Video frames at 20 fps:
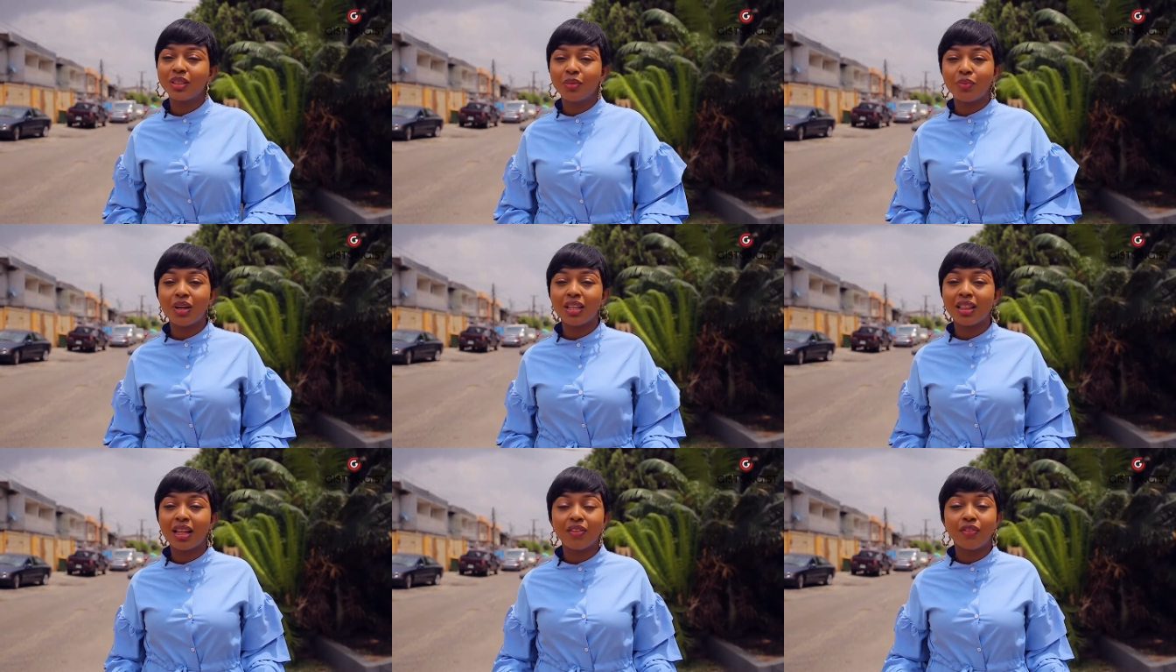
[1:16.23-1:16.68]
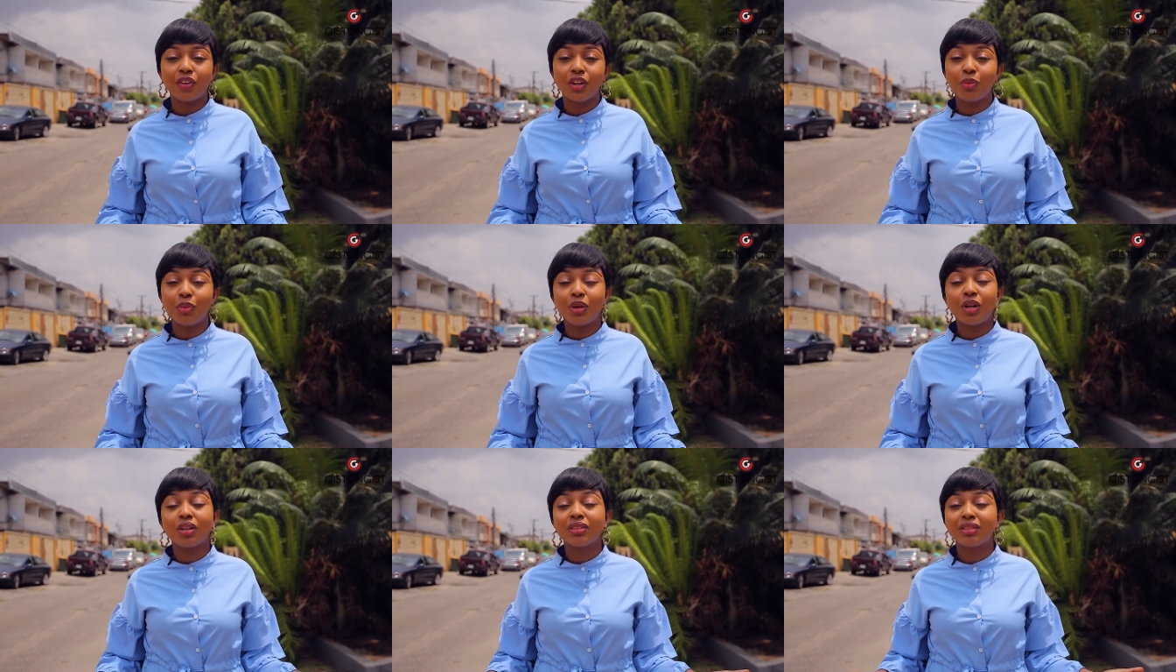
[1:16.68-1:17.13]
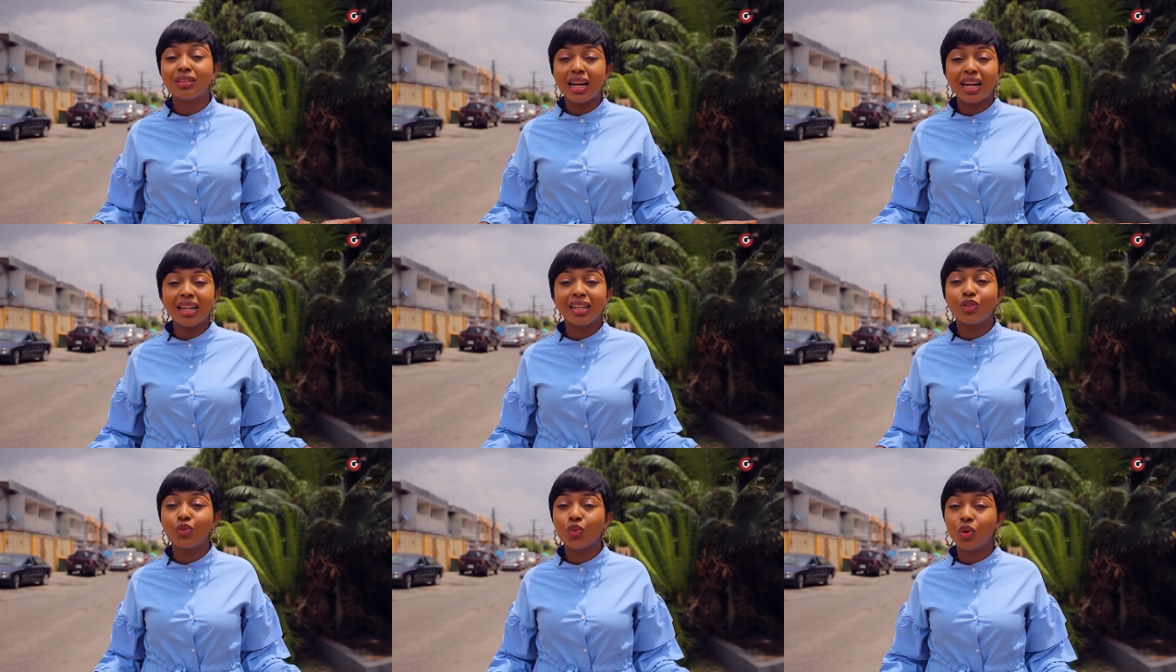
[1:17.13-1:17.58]
the better for you, because
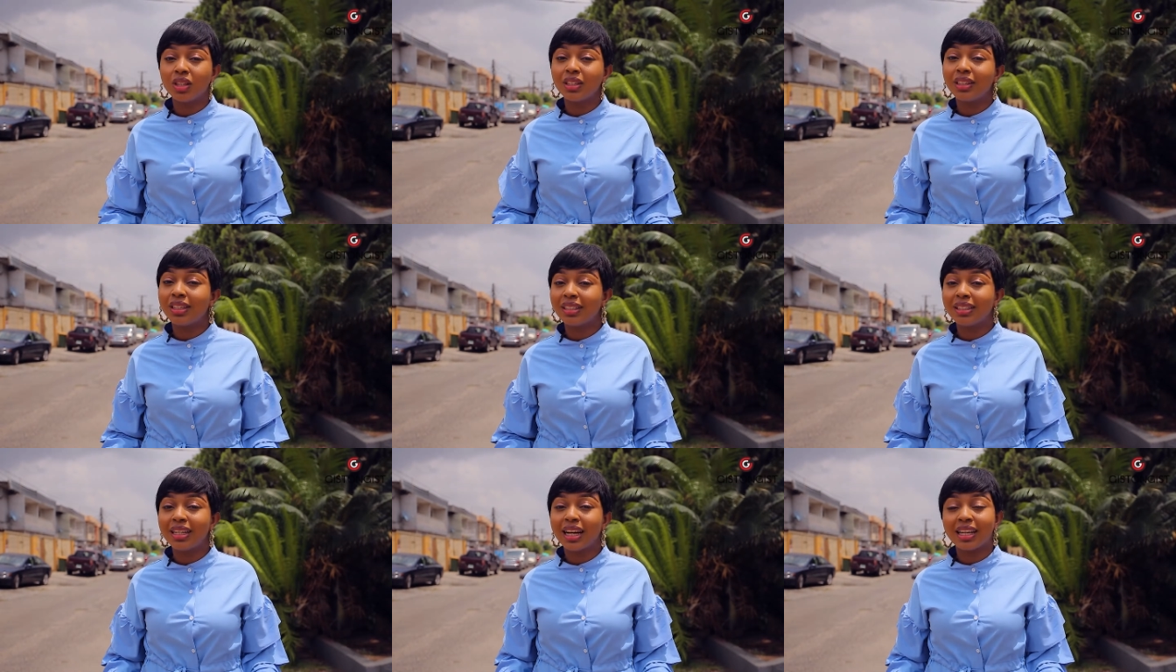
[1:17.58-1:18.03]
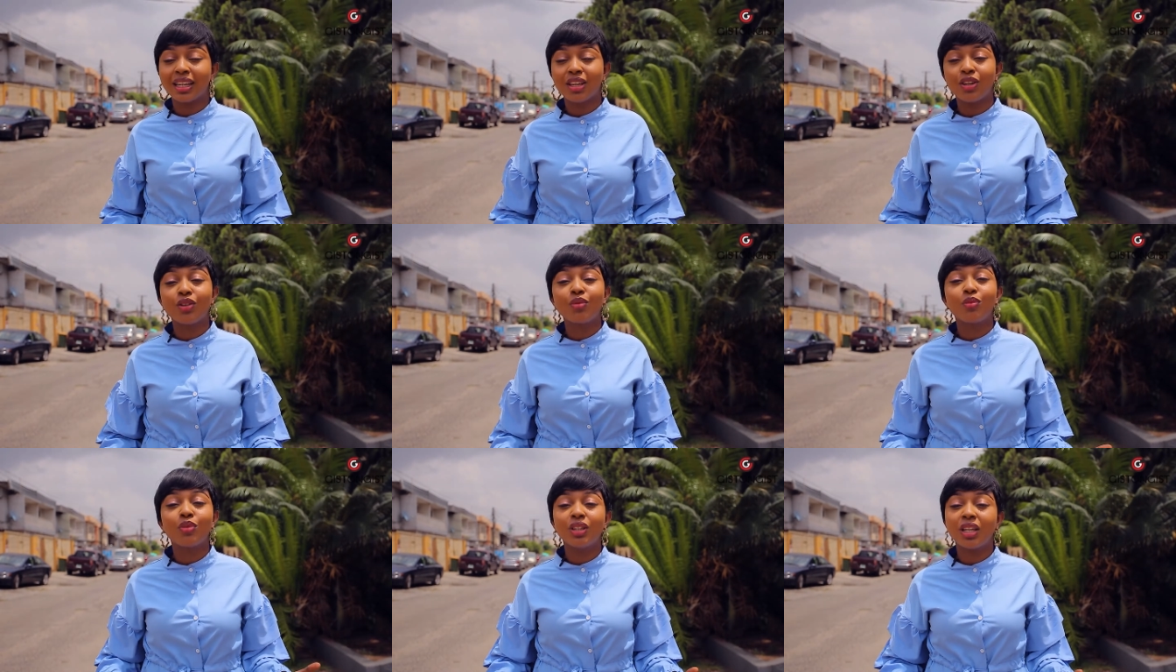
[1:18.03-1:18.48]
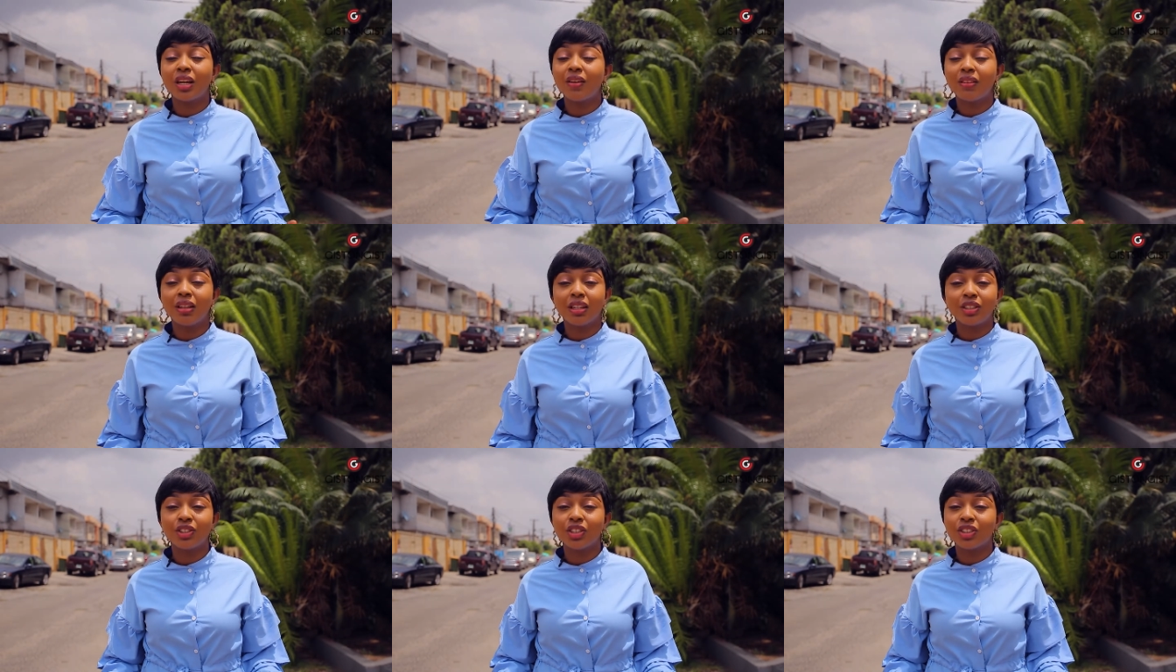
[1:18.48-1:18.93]
that is one thing that kills modern
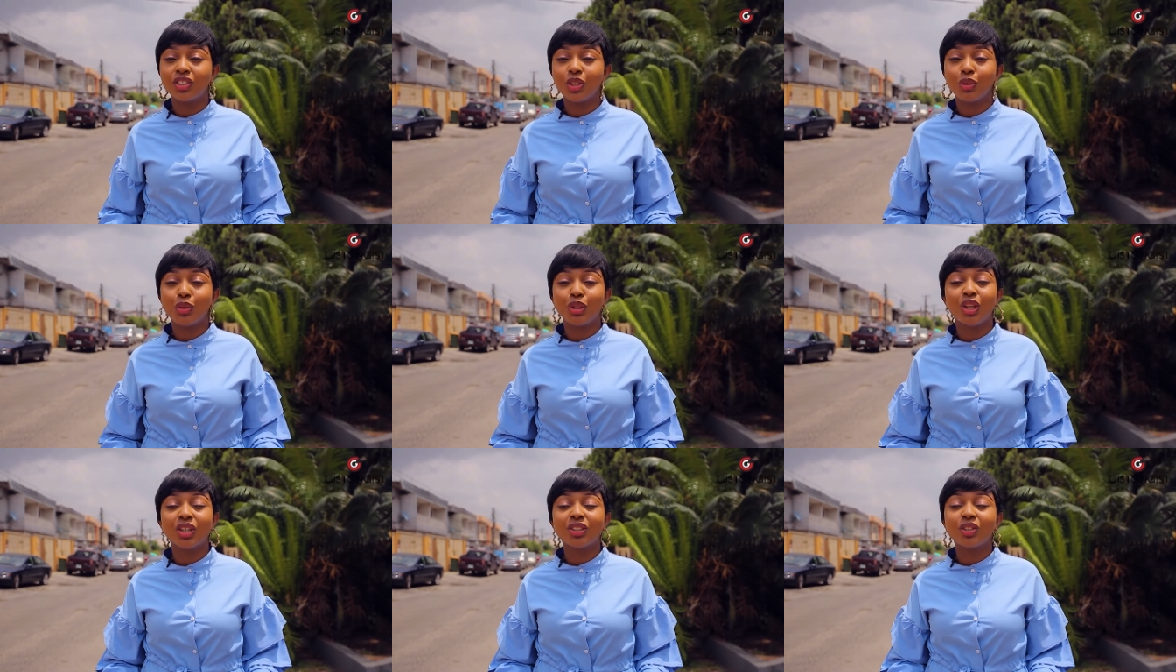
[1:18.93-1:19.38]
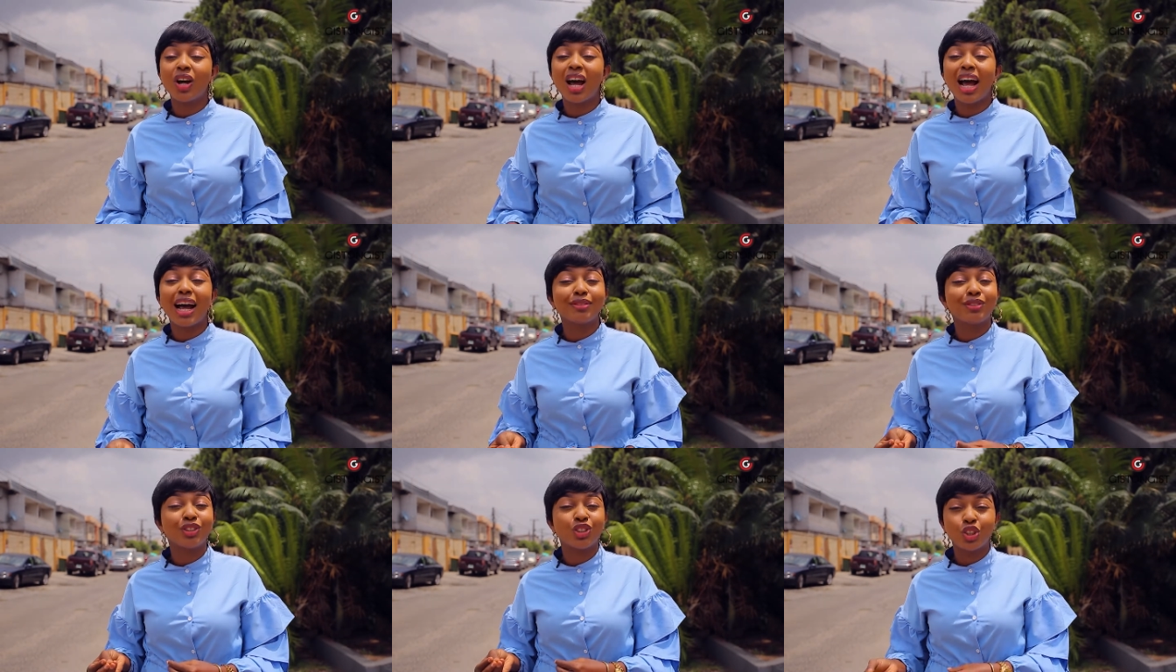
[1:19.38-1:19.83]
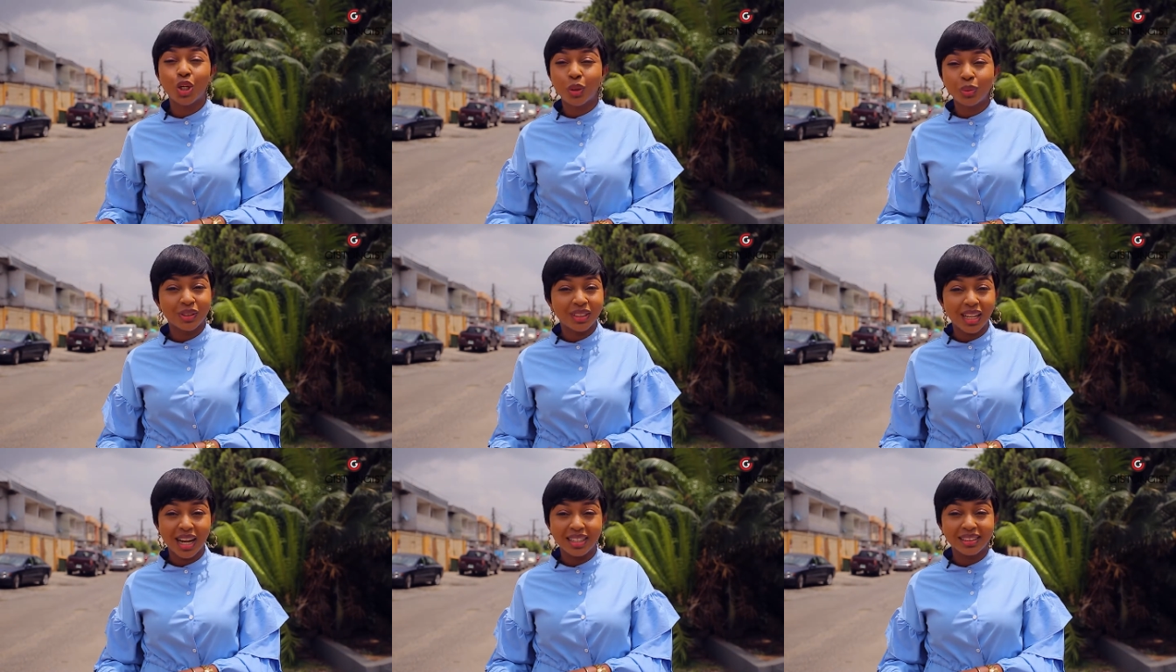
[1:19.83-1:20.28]
relationship. It does not have
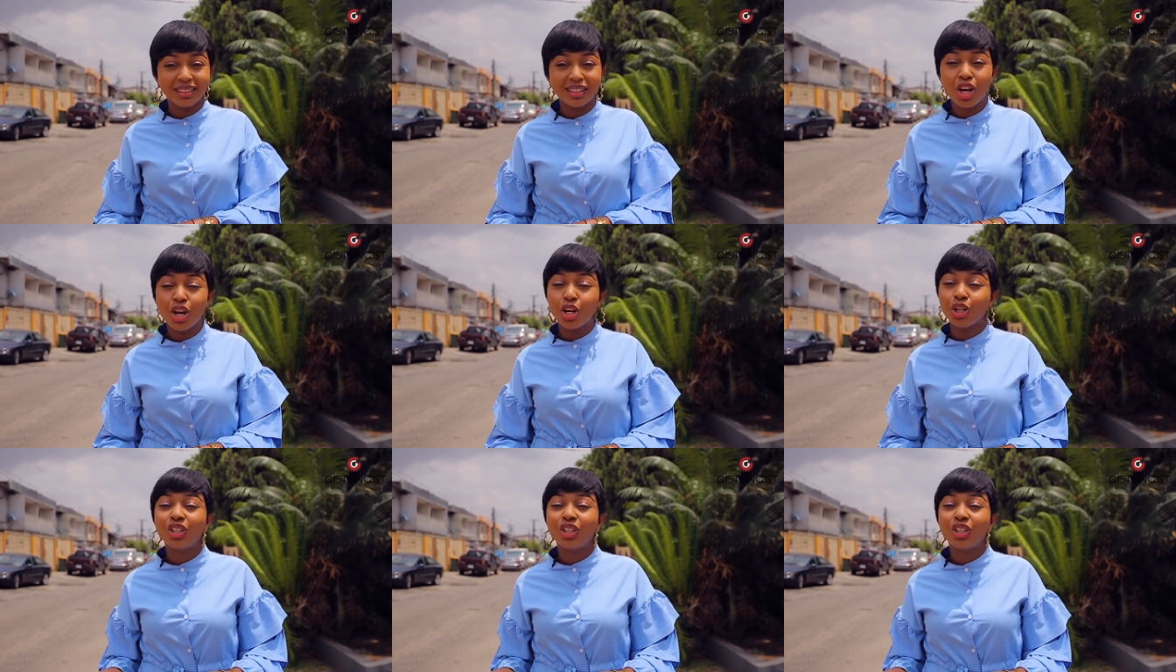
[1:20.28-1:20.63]
substance.